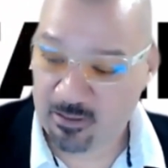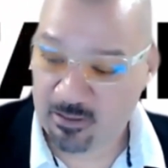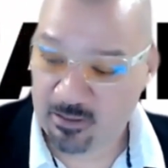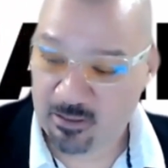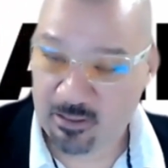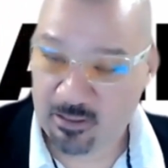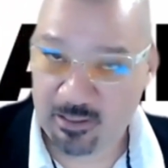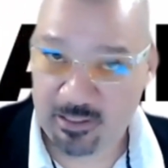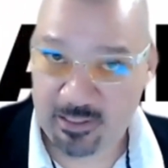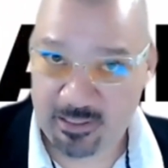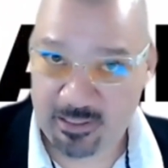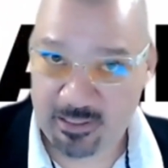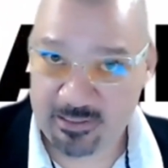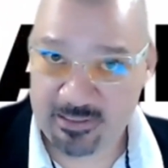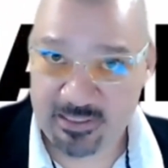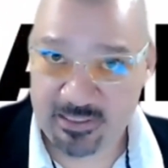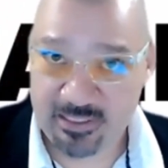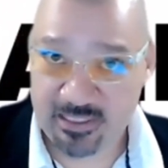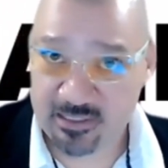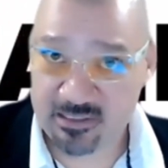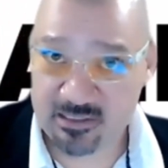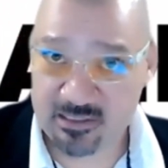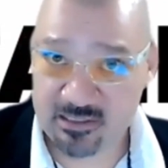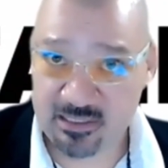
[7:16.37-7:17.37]

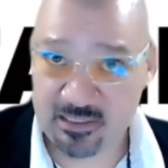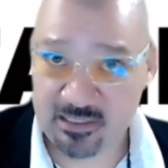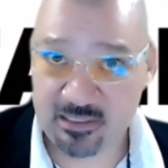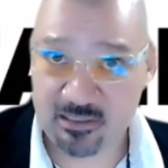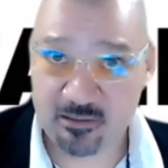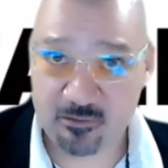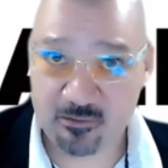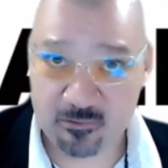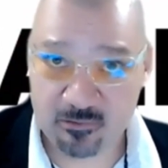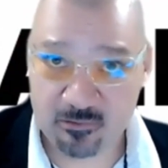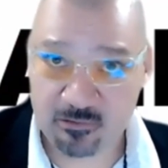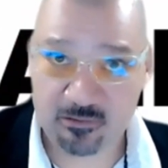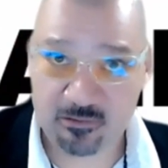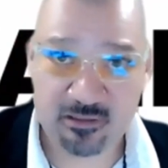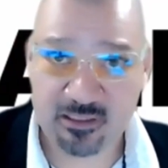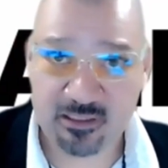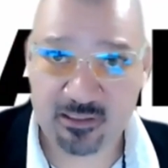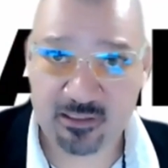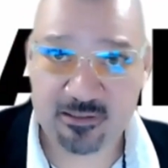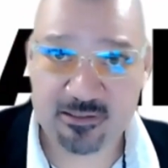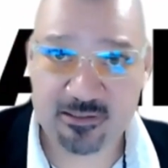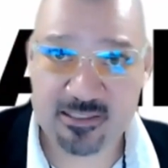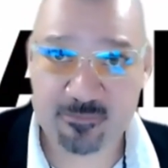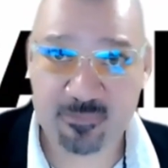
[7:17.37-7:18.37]
ADHD or learning
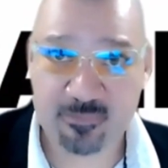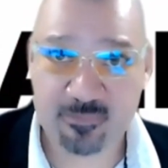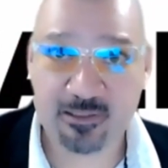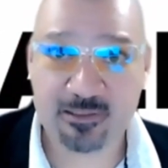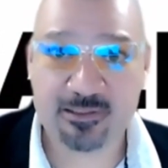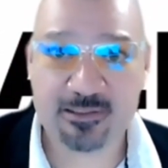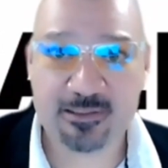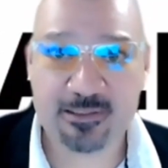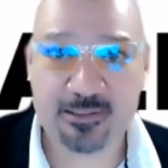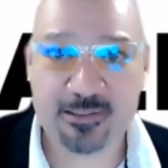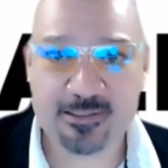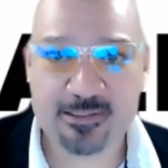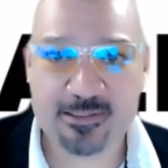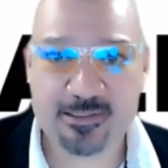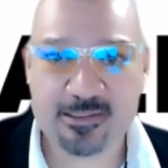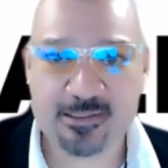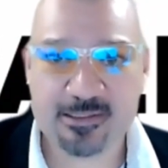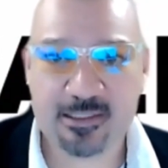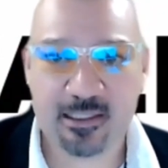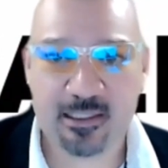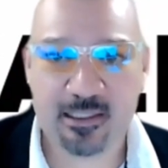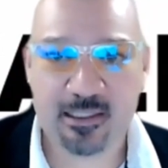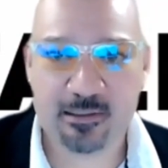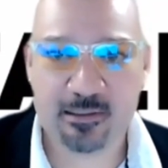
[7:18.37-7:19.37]
disabilities.
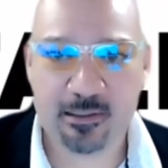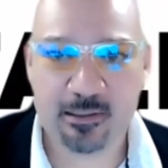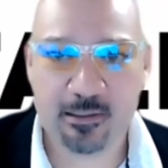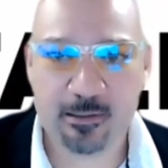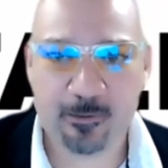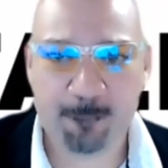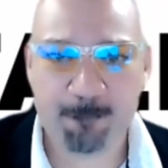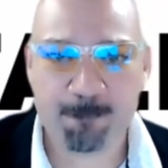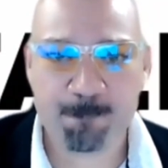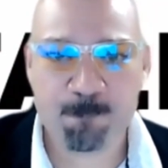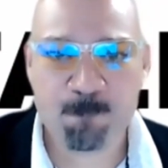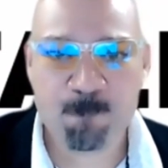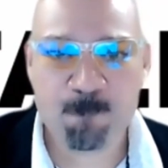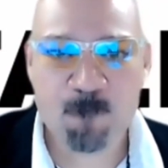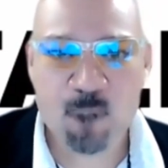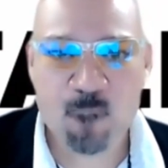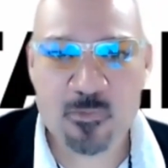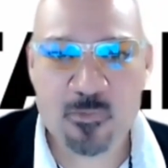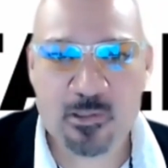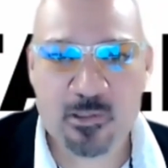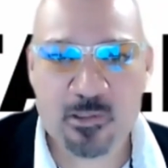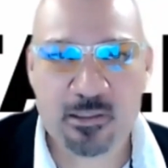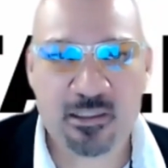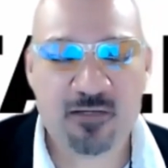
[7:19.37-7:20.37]
And
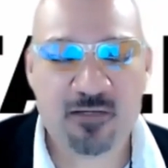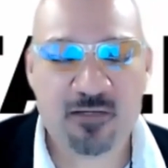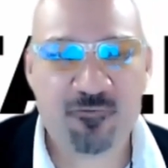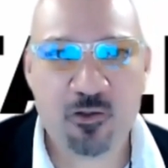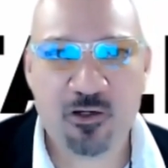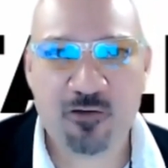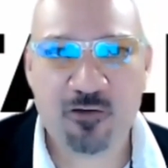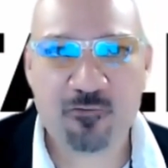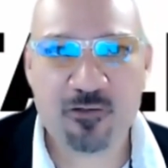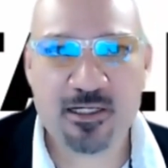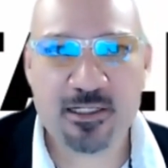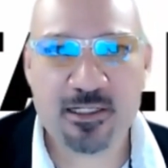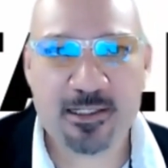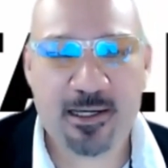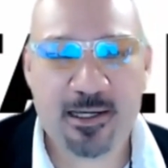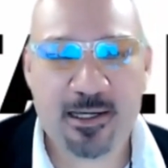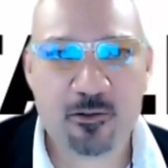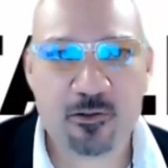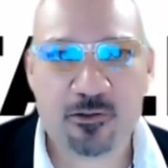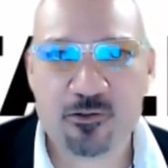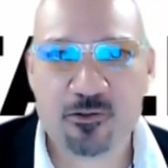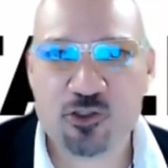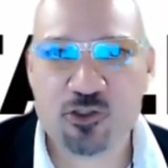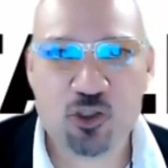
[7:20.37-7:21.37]
if you ever
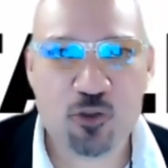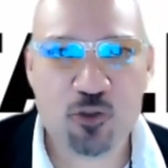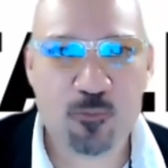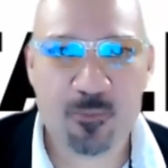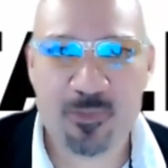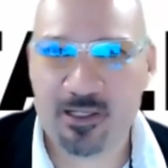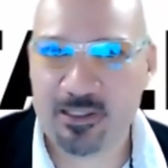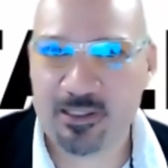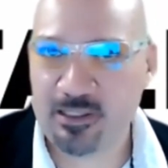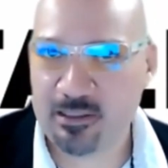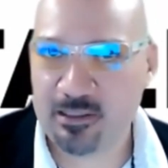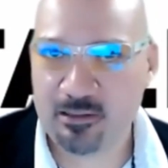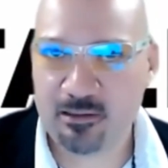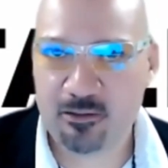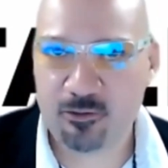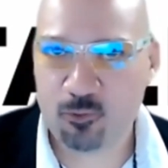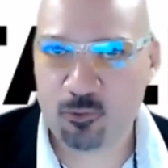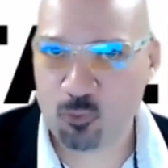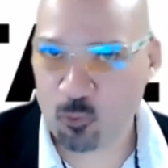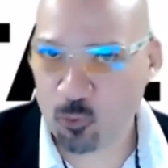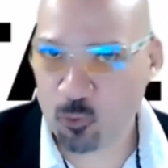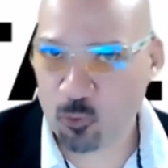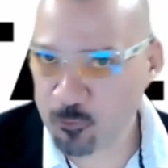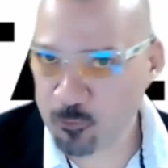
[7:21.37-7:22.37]
encounter somebody at your
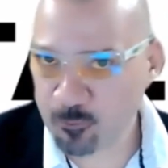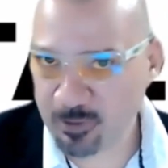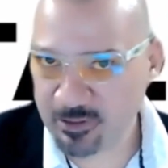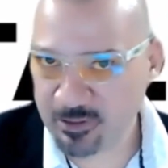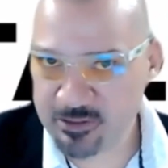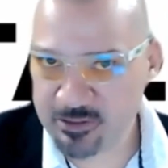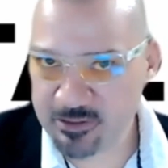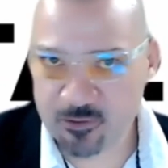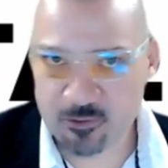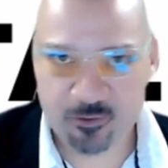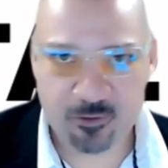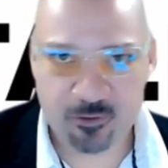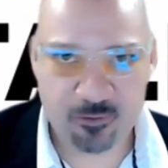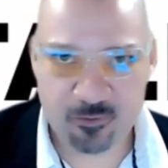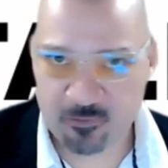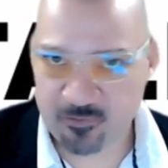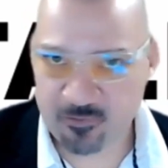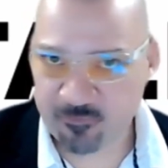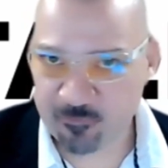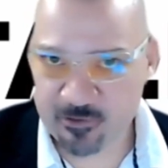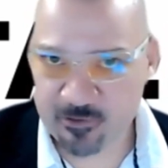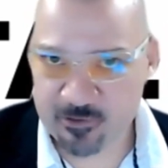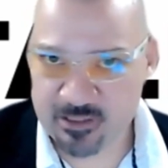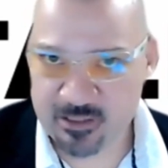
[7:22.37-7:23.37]
workplace or your
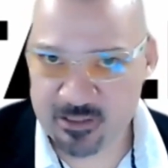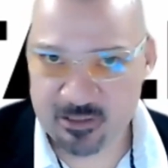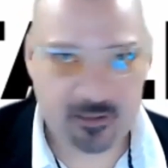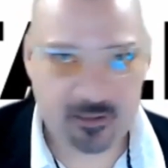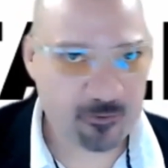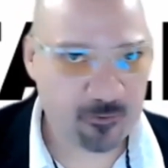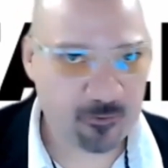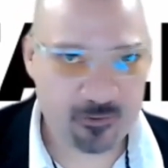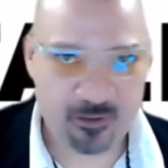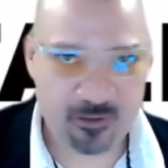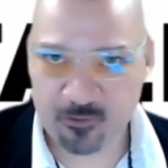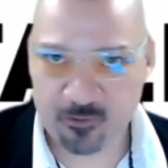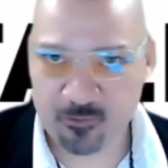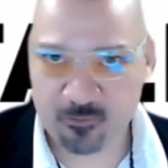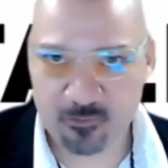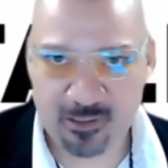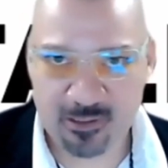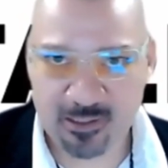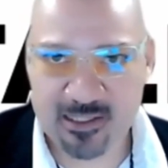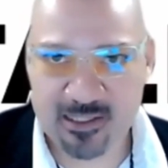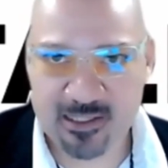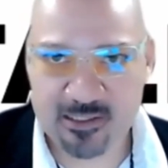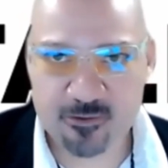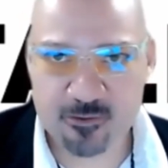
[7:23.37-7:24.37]
university or in your
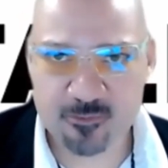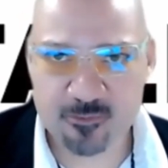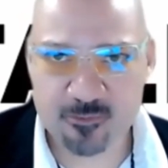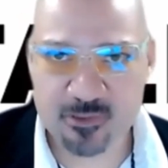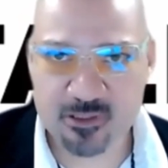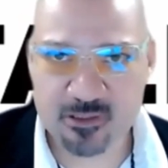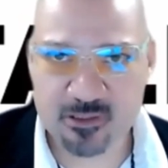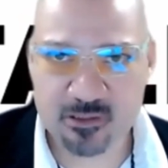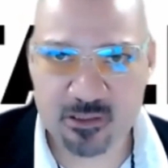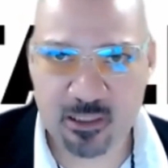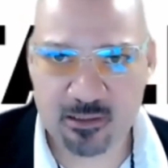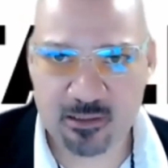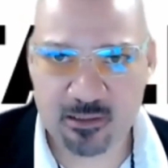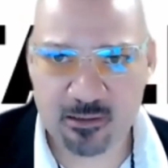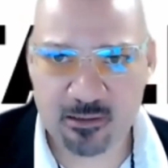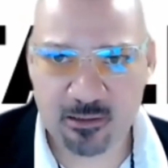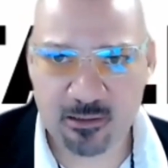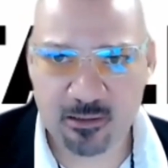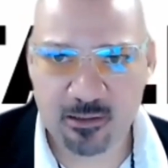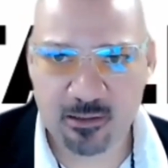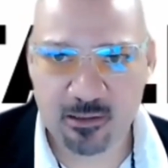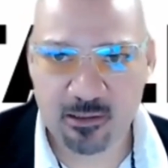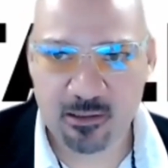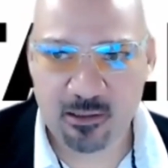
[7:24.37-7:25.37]
classrooms, and
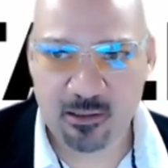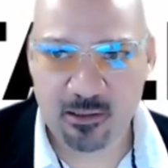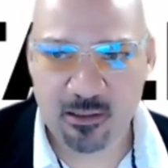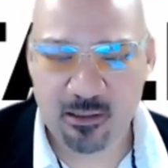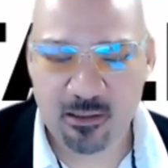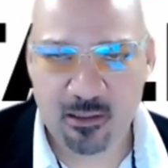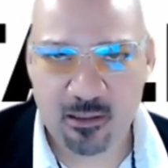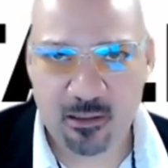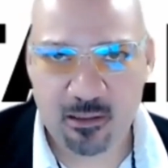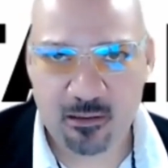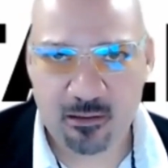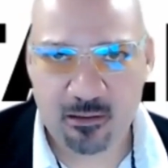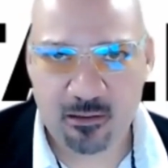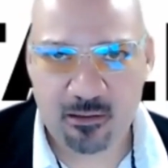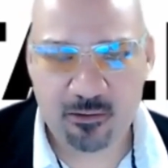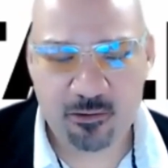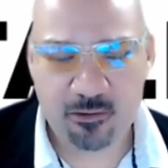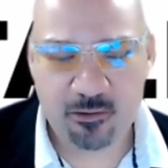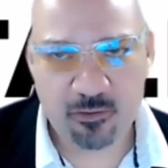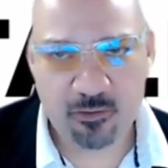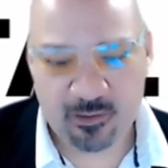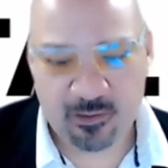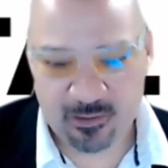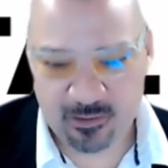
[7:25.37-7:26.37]
you
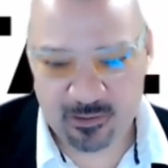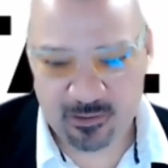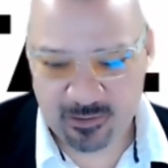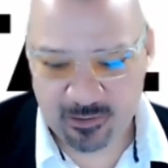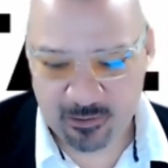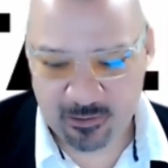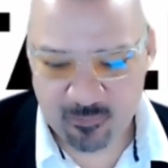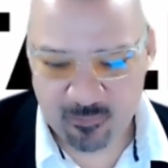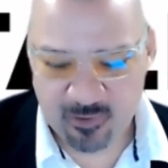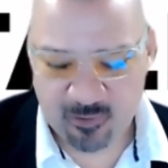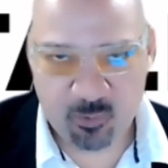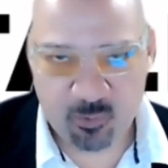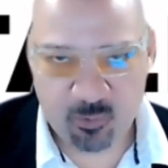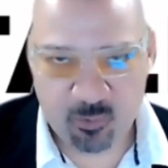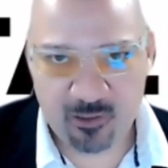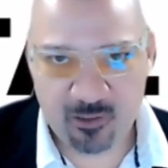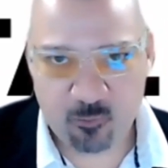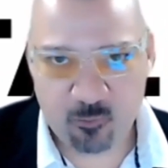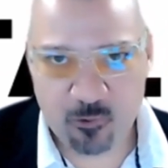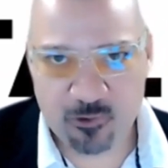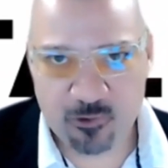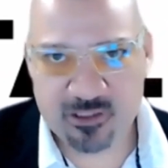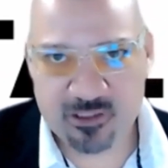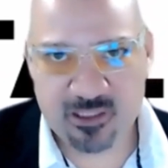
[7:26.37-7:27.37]
know the human brain
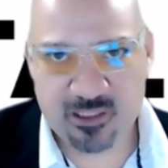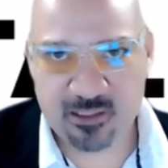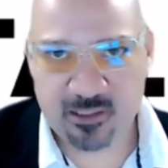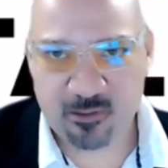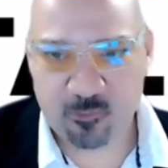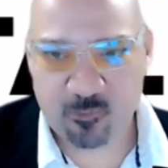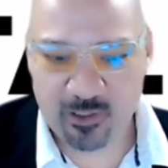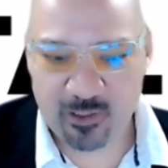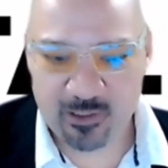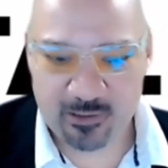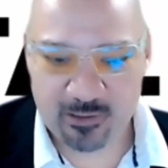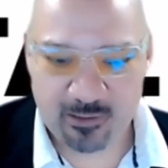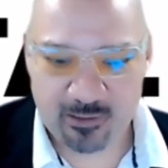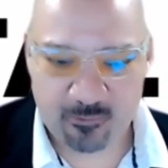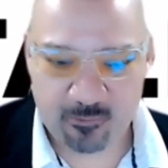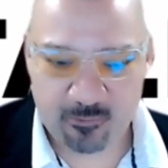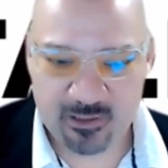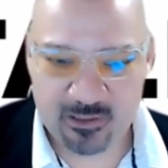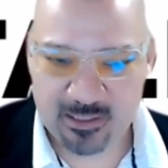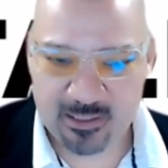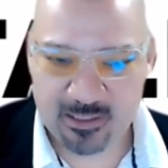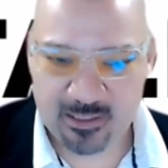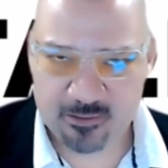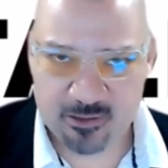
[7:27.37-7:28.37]
works in a way that we
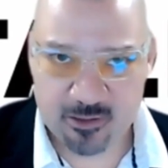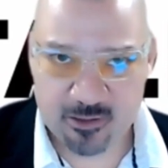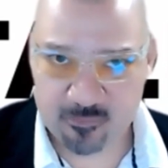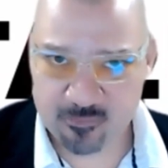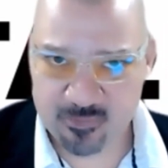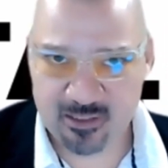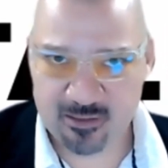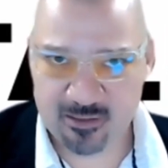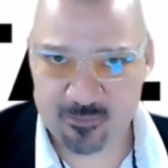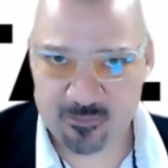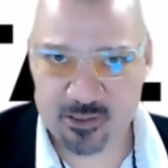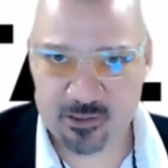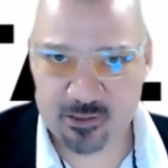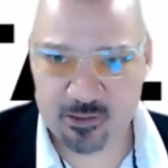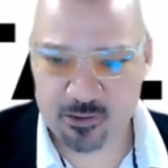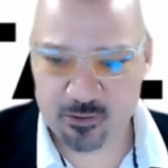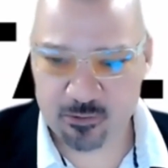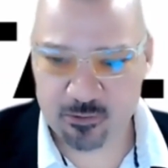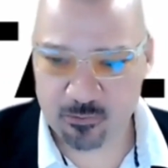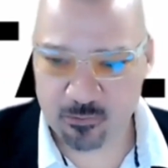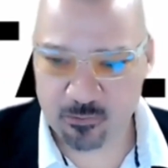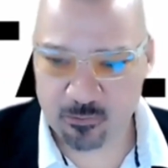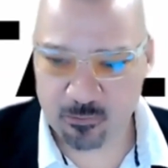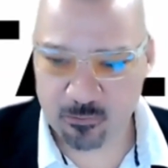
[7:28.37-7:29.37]
tend sometimes
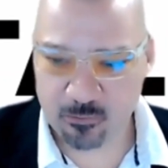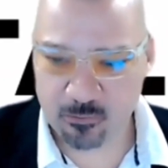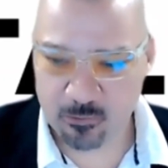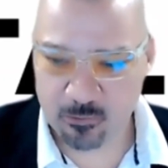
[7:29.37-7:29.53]
to